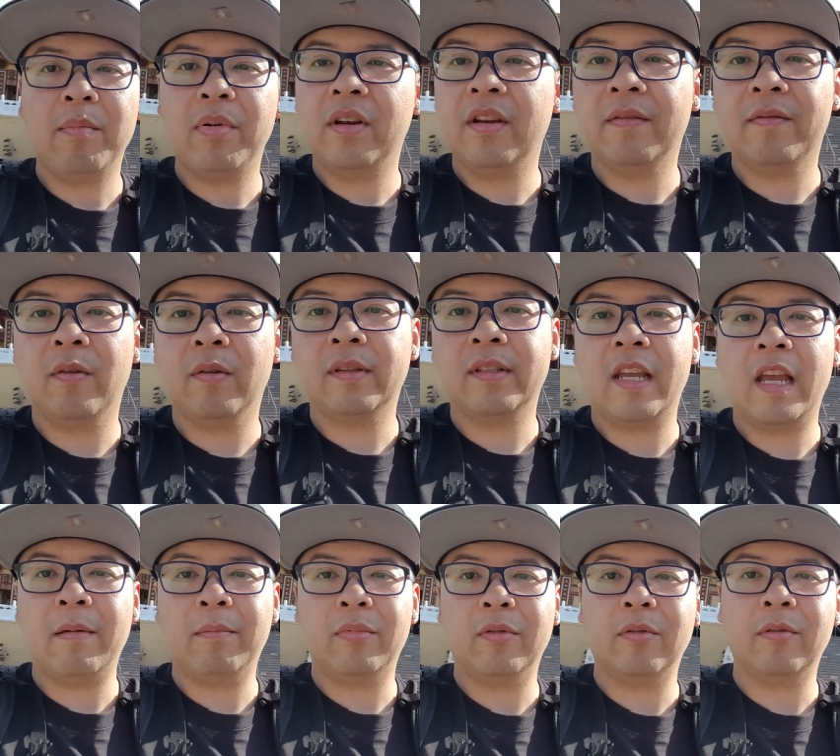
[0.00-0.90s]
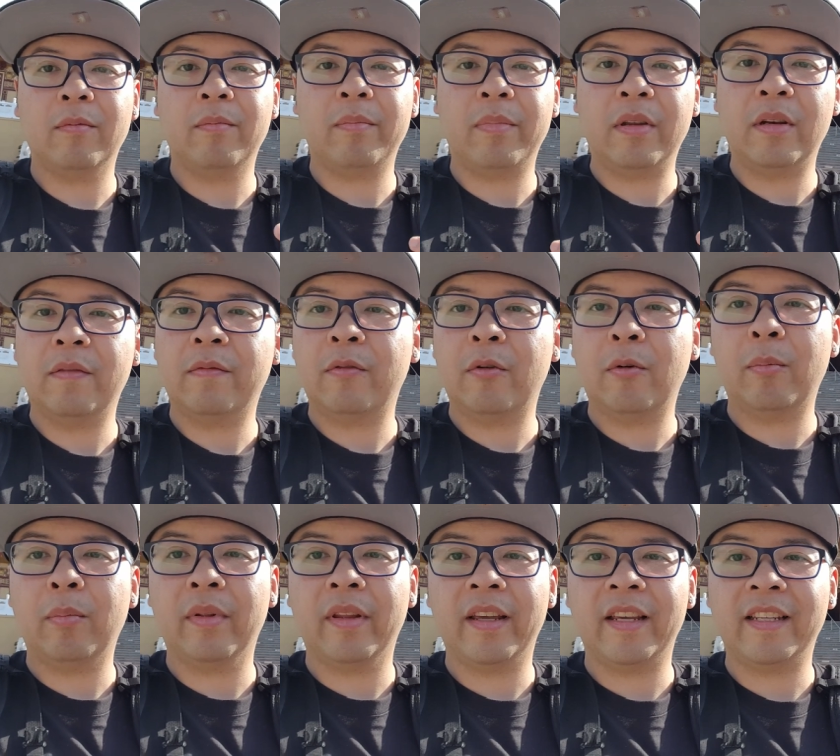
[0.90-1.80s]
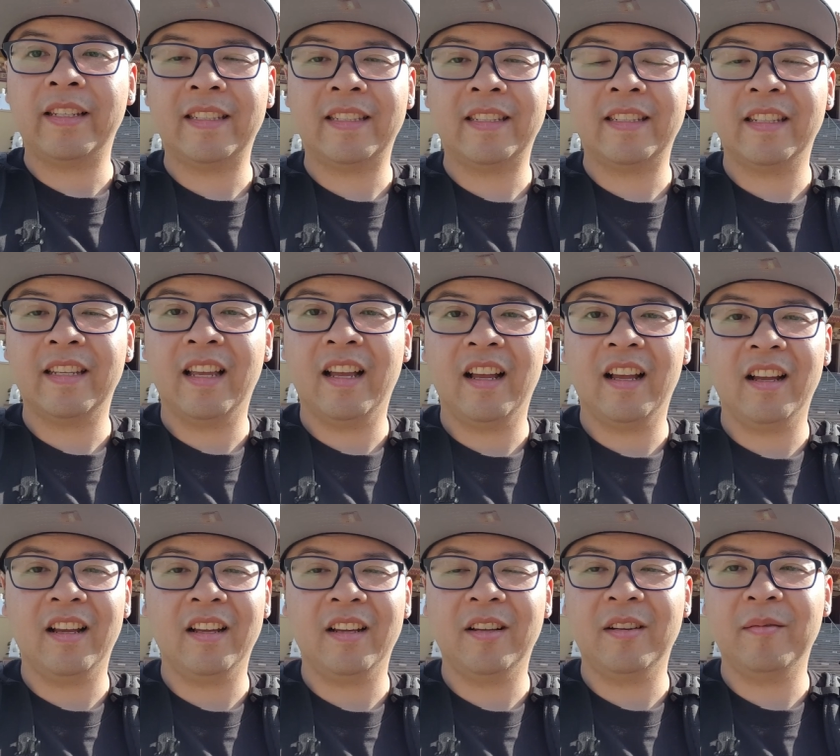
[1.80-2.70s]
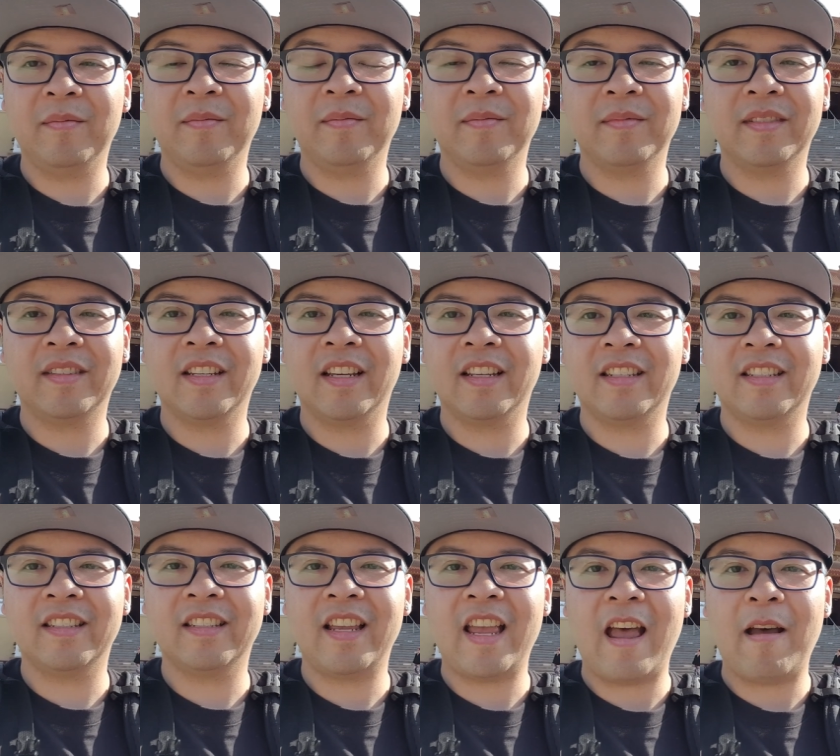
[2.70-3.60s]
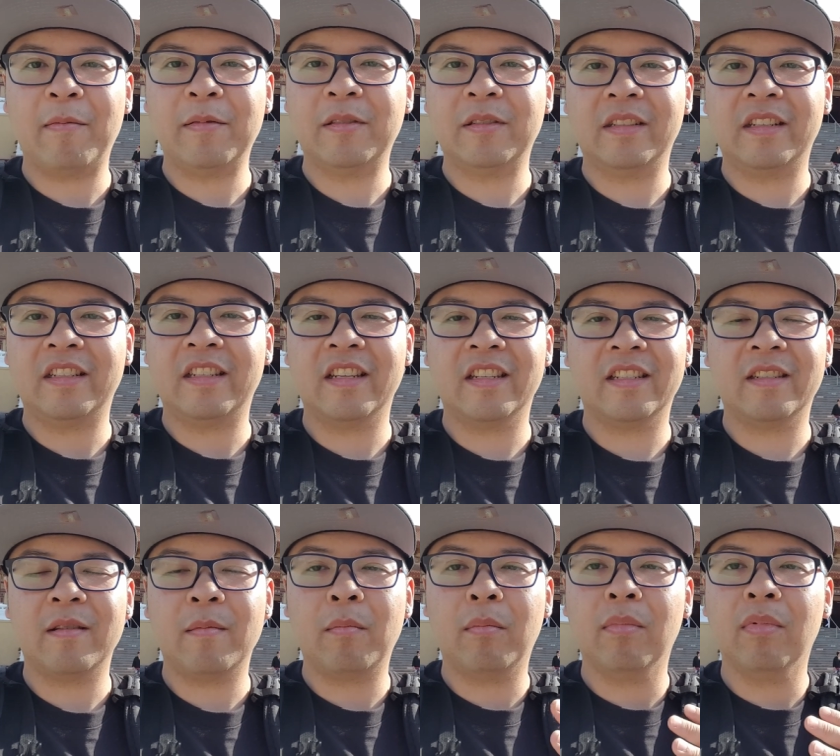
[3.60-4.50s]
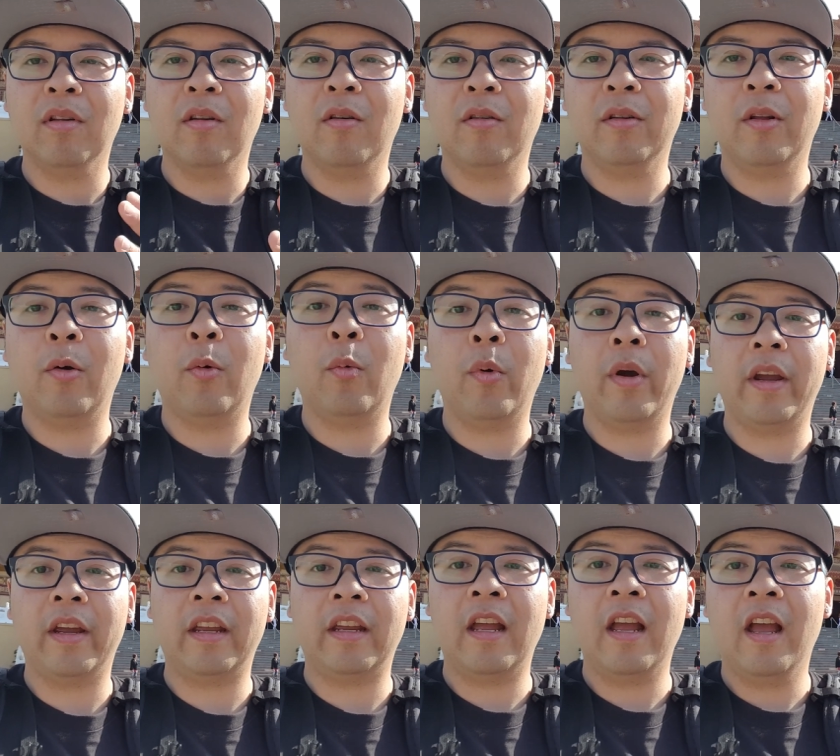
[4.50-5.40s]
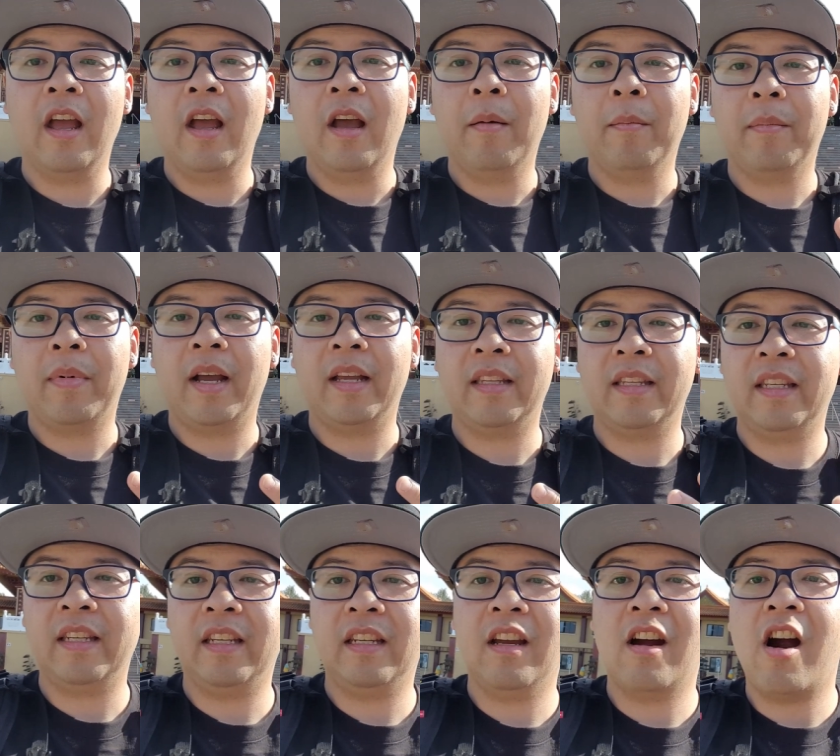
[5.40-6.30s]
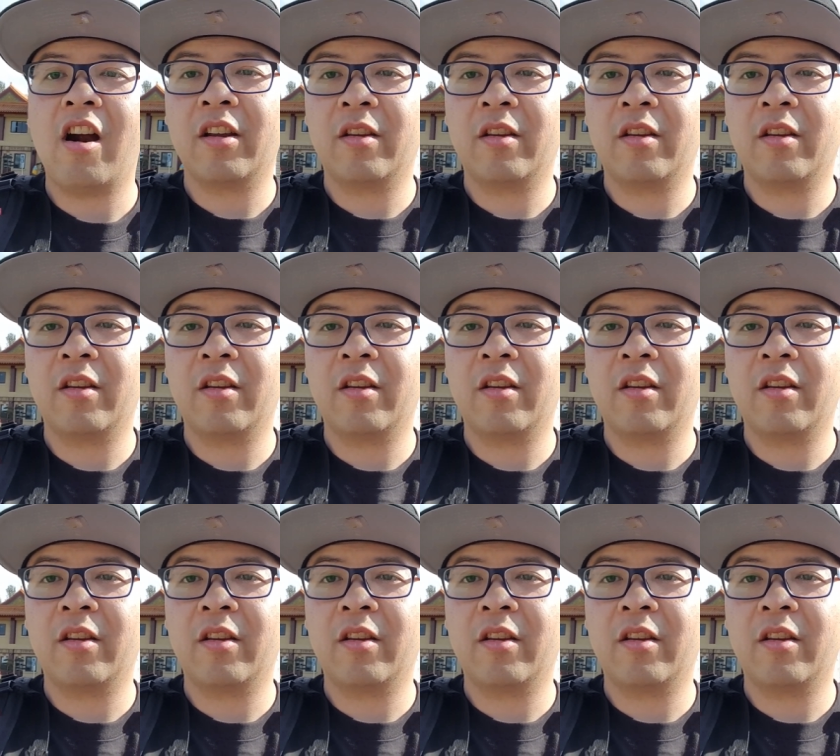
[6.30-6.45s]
Beautiful temple, beautiful place. Um, just absolutely just blown away by the